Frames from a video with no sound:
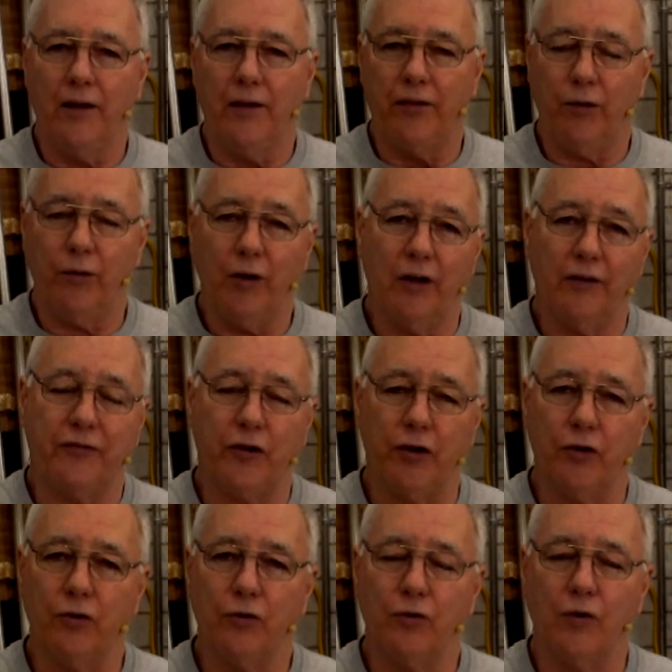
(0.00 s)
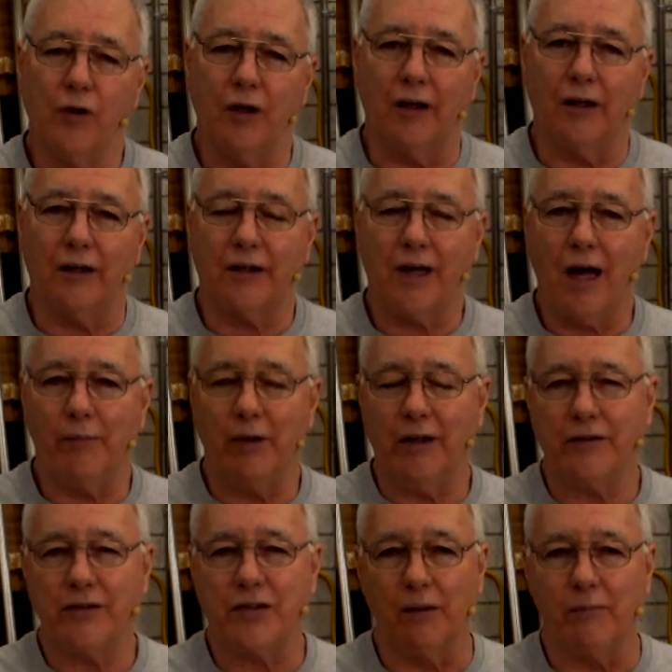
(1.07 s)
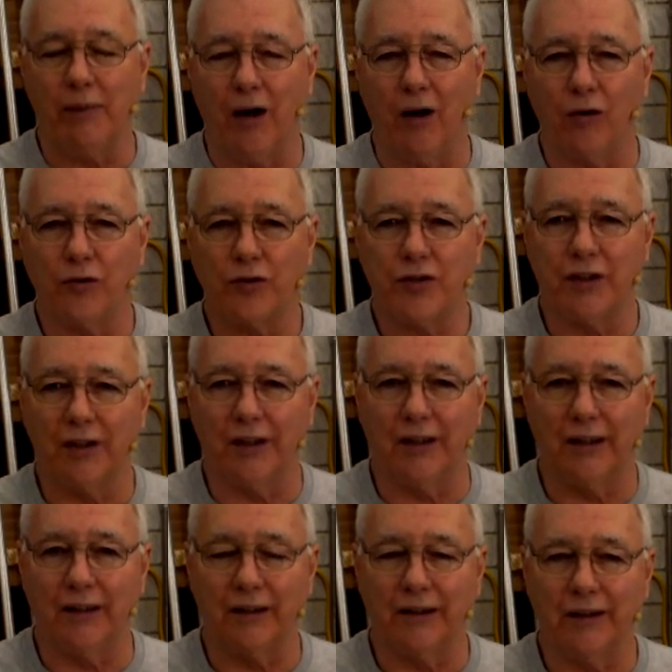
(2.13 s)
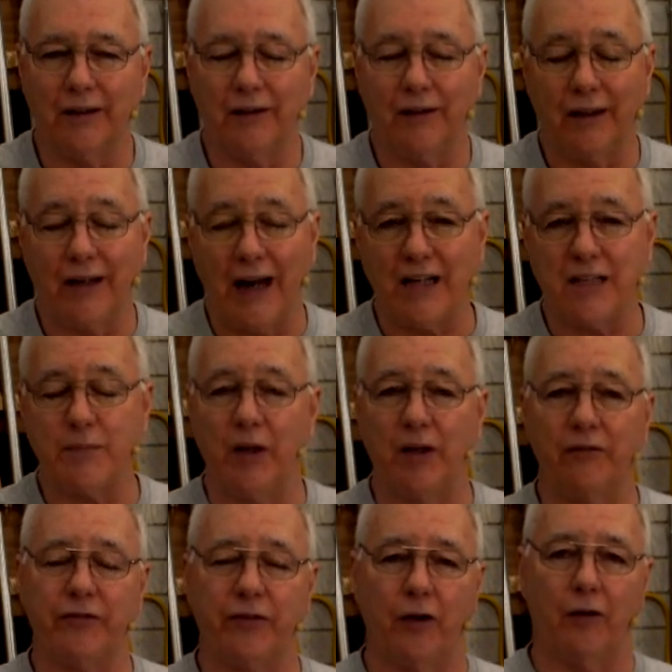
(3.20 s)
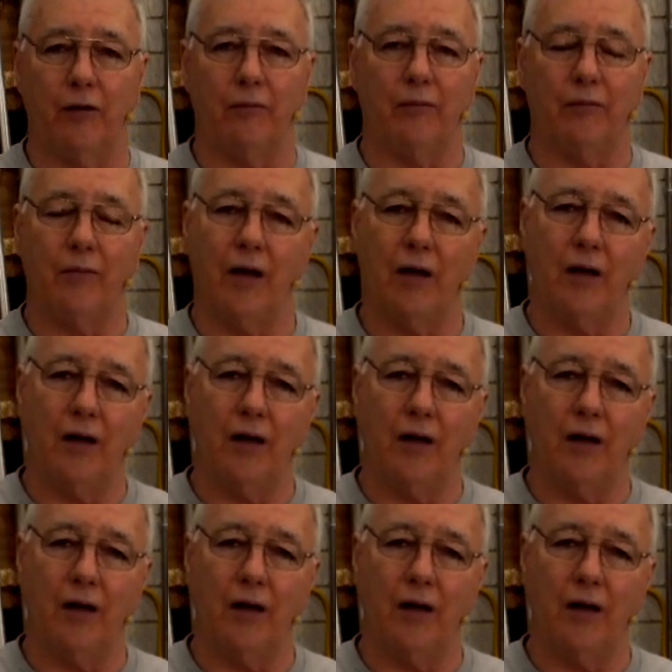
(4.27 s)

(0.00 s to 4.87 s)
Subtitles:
There were a few comments about, and has been from